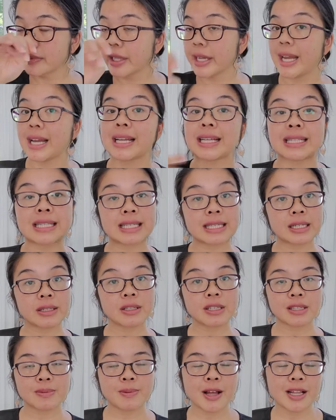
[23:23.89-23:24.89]
Like I can
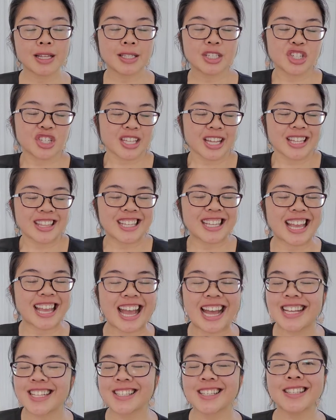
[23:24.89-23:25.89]
still smell. It's just like the
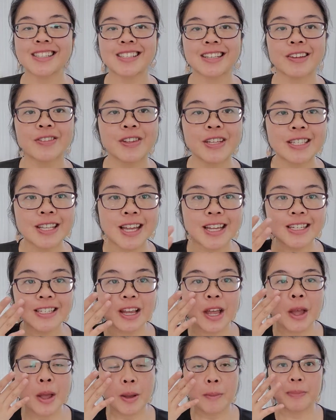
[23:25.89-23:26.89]
essence of the scent.